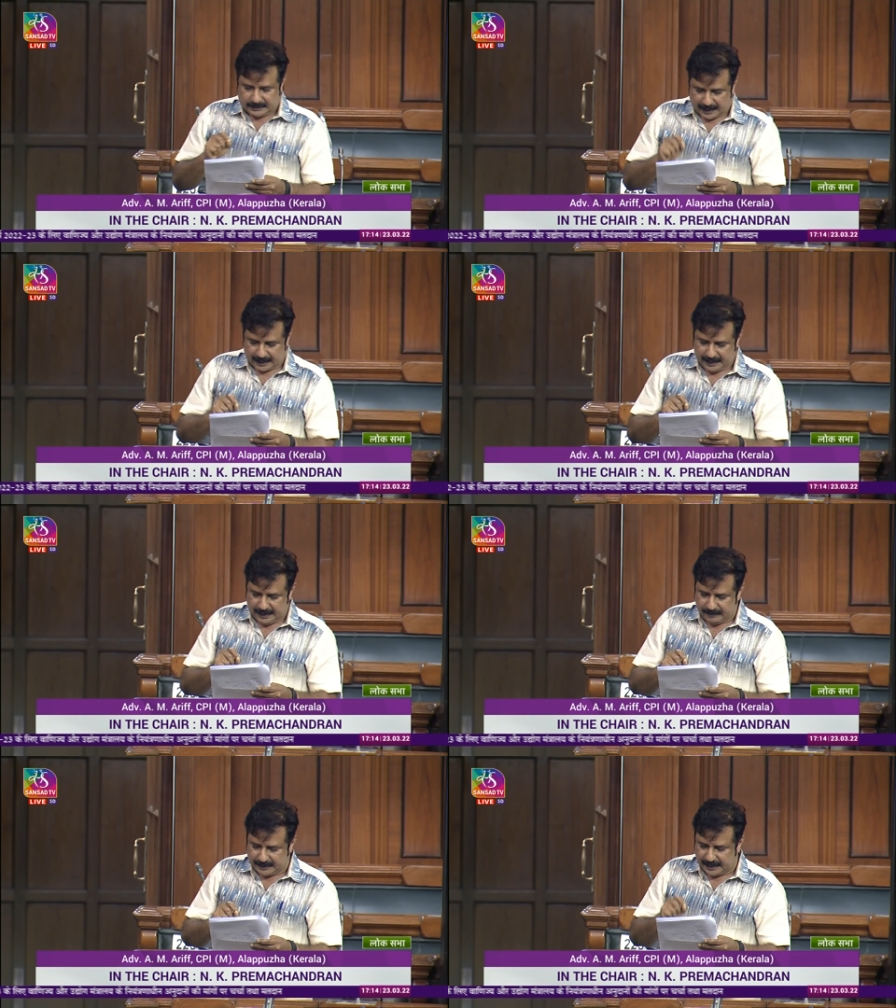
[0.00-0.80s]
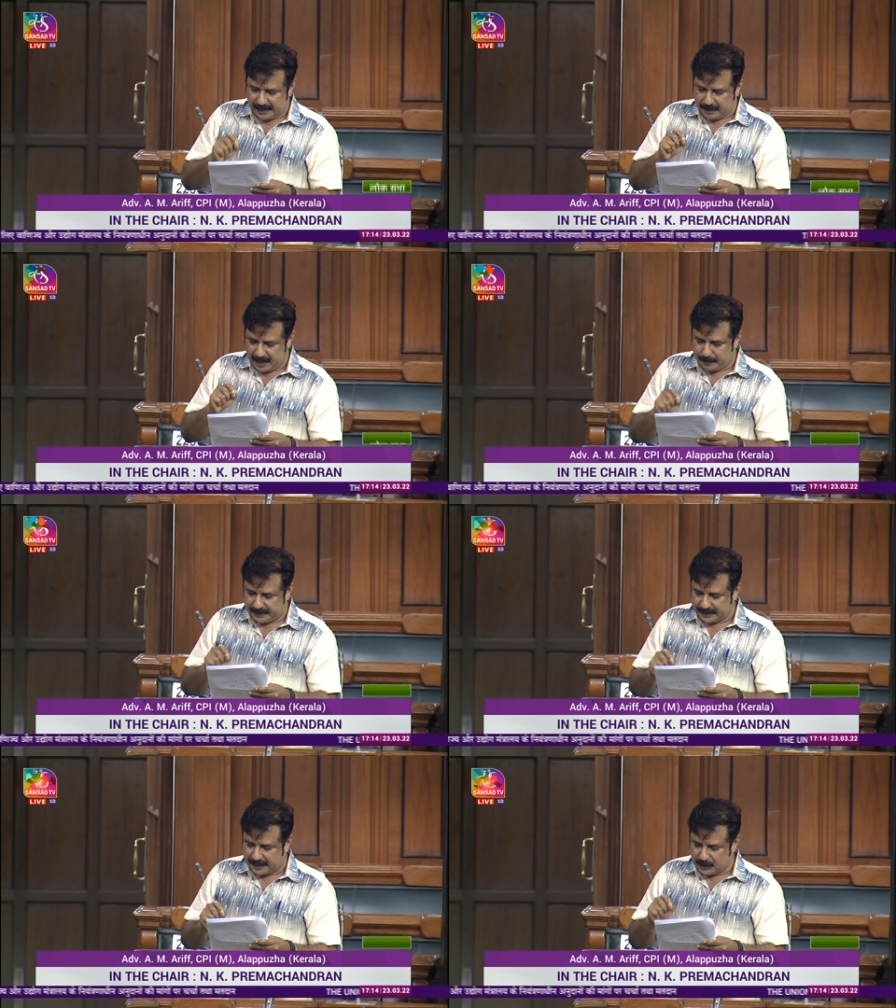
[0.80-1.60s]
Sir, even the demand
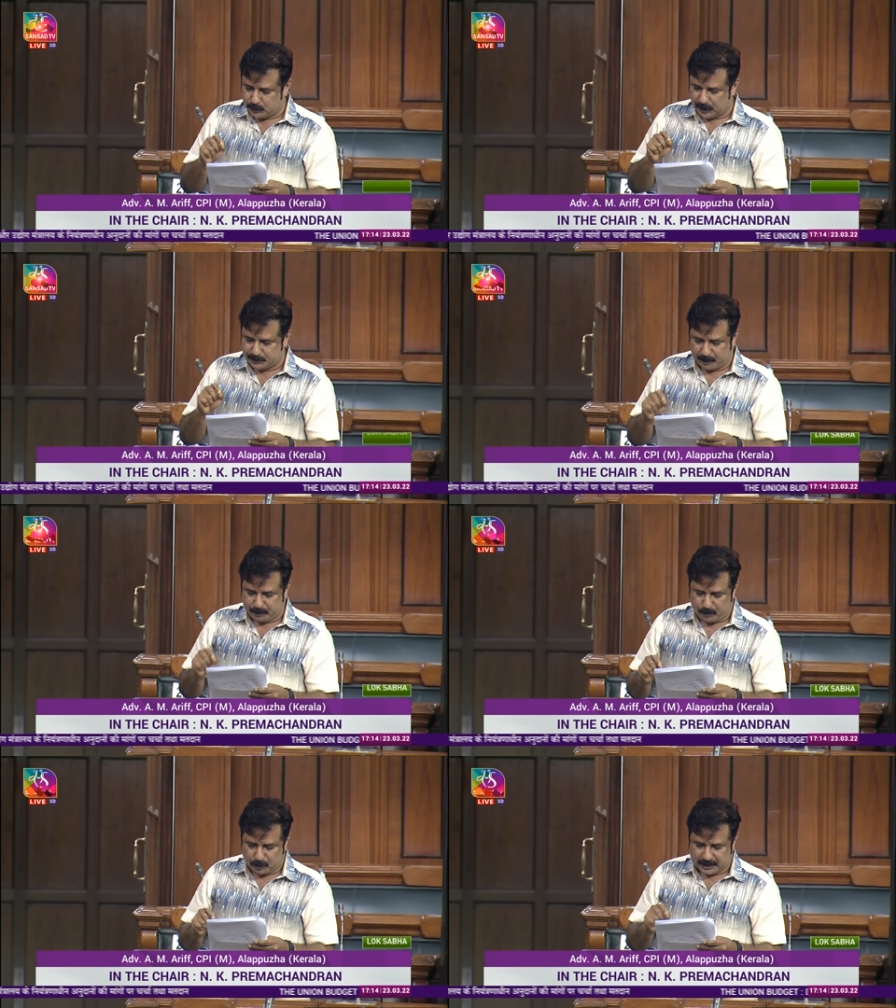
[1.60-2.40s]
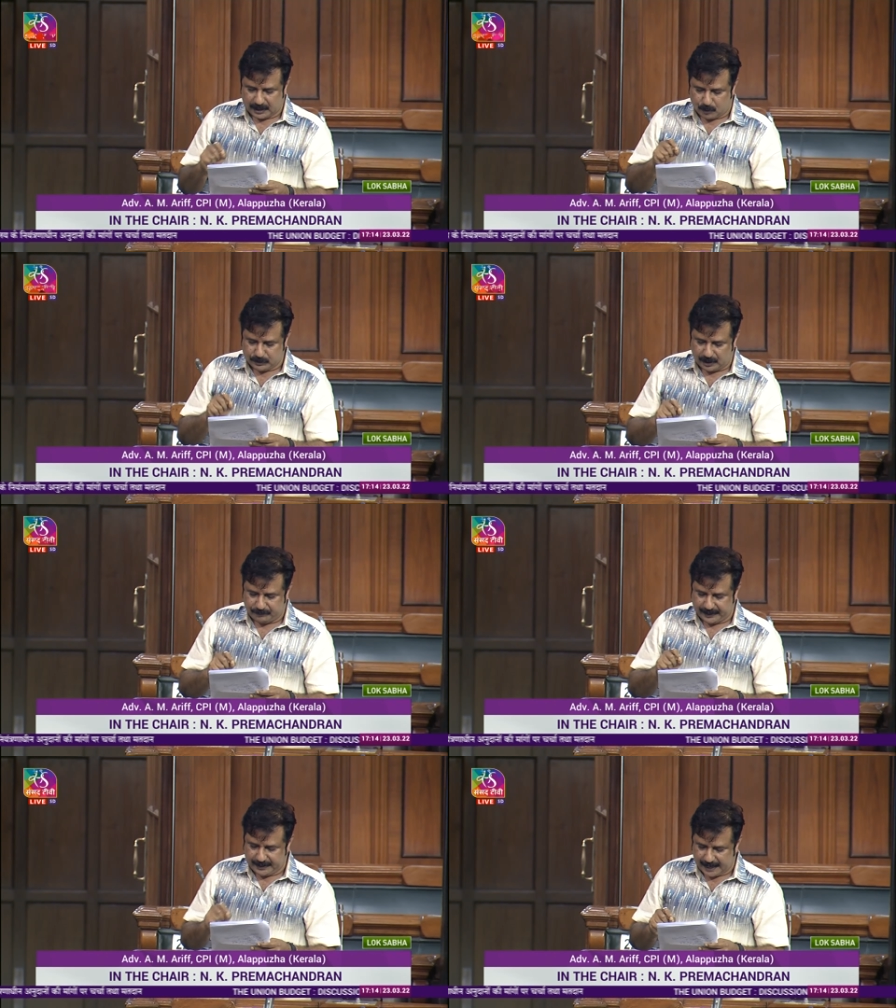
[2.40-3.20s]
by the Cashew Export Promotion Council
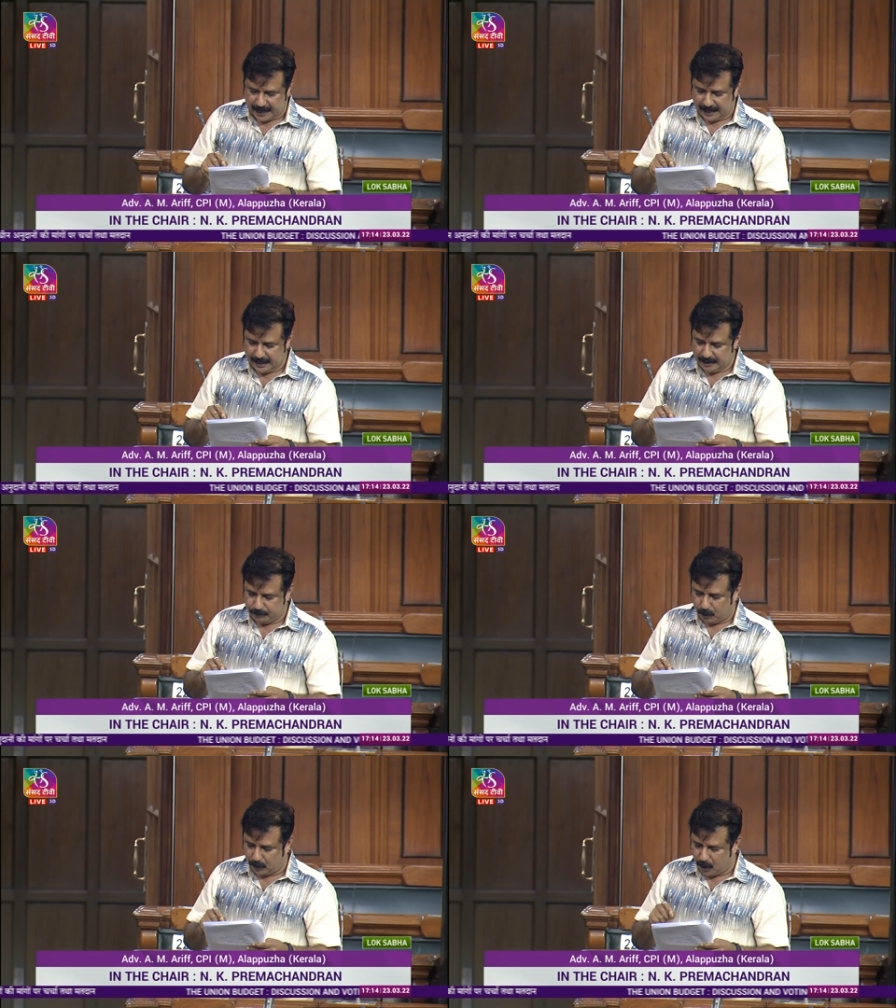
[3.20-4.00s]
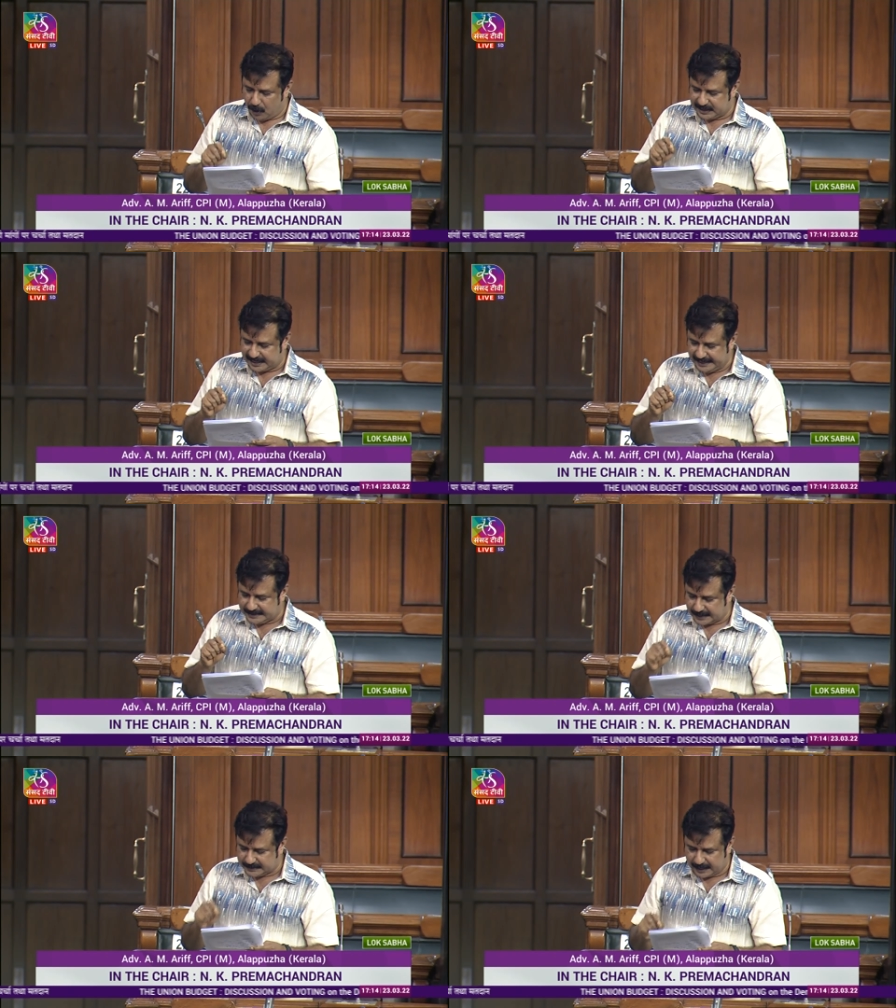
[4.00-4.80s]
of India for loans
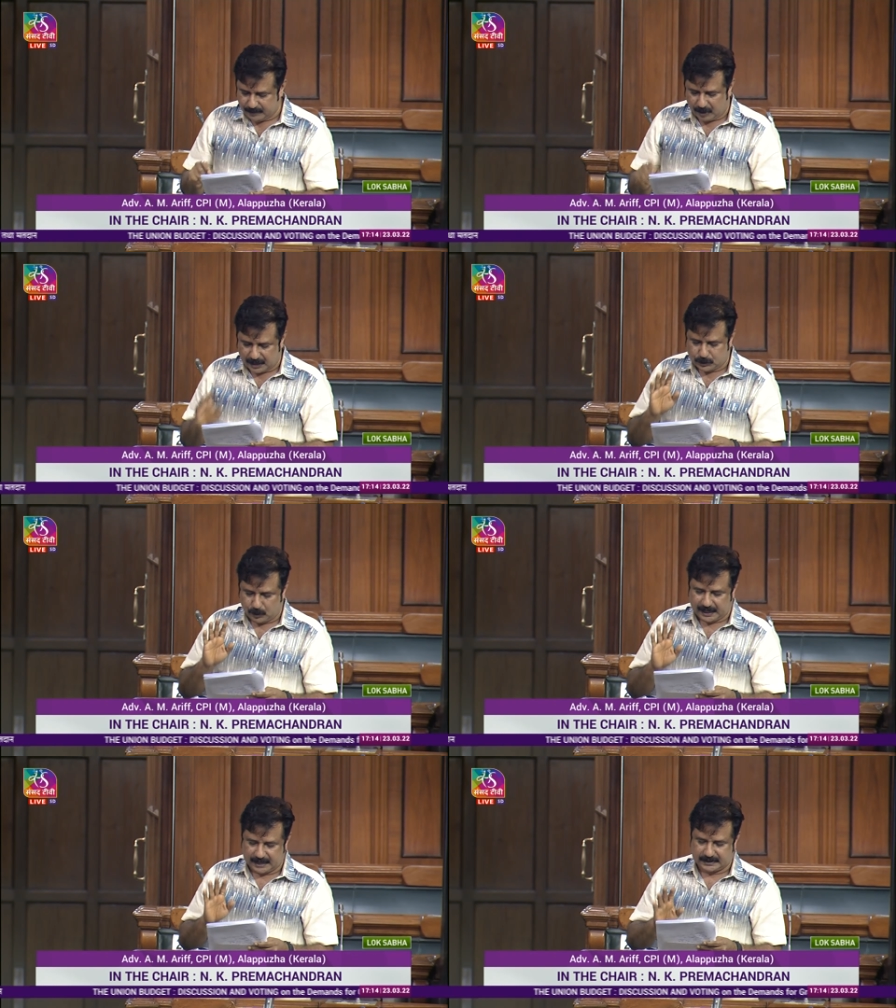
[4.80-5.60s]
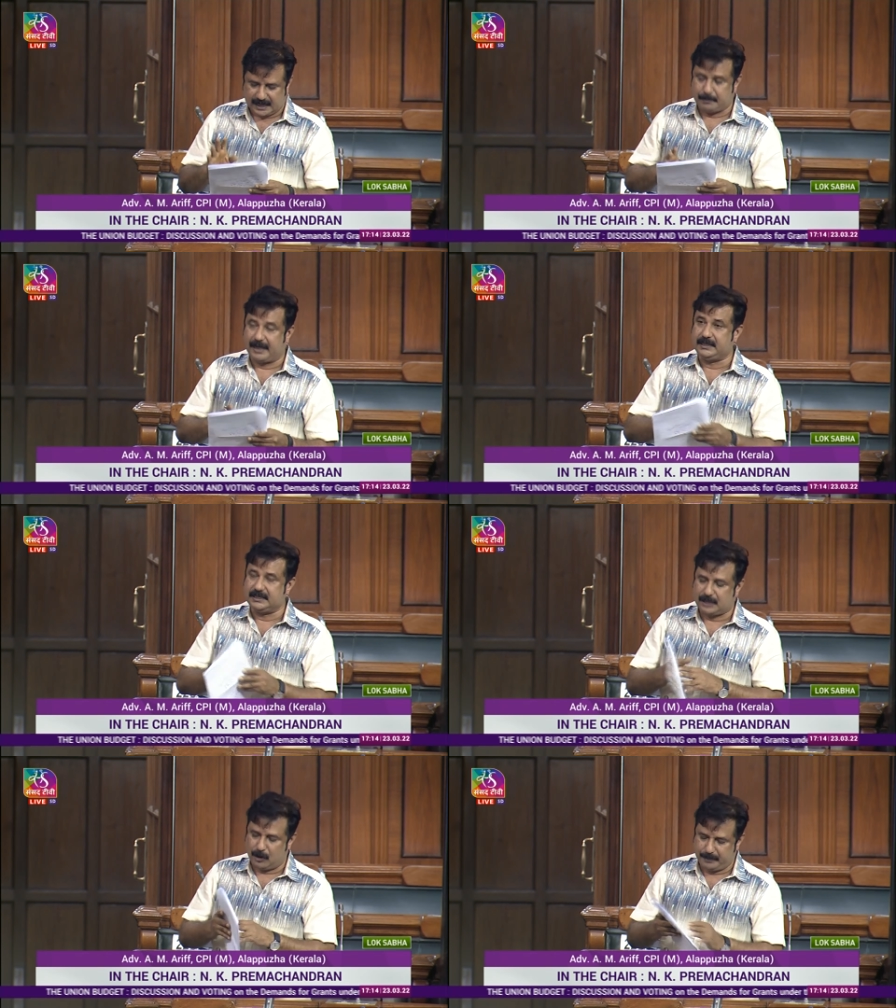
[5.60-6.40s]
restructuring was not considered by
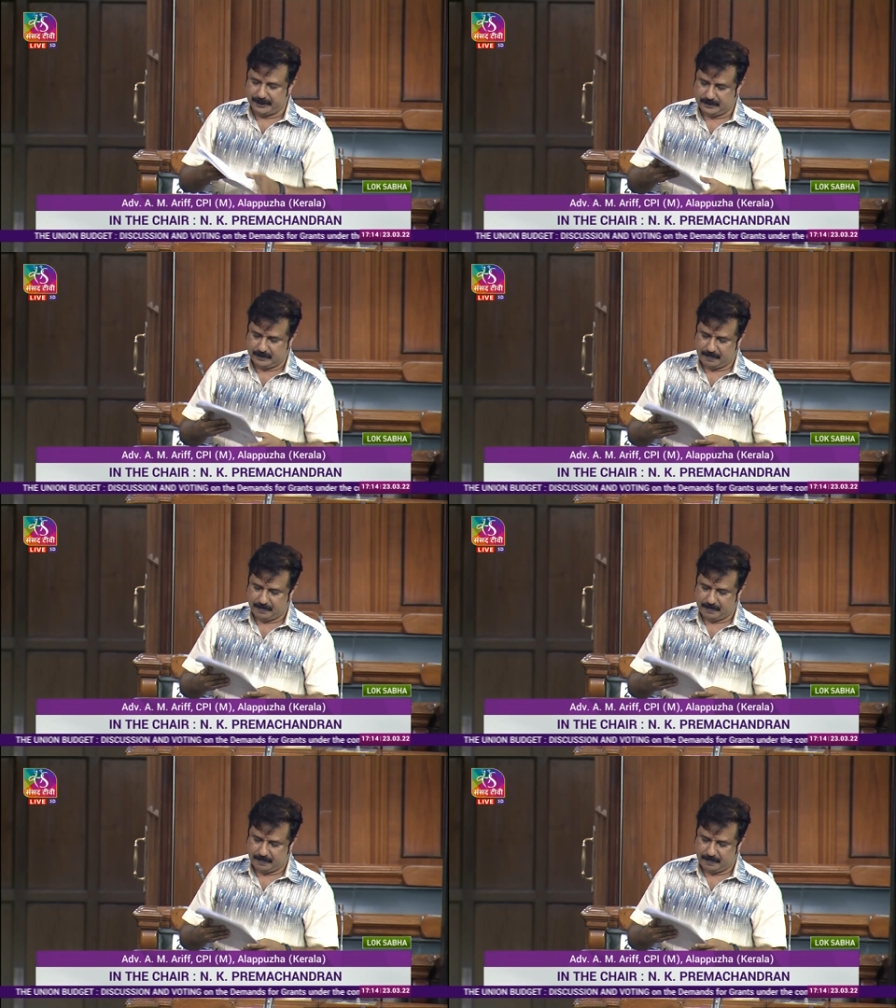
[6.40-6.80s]
this government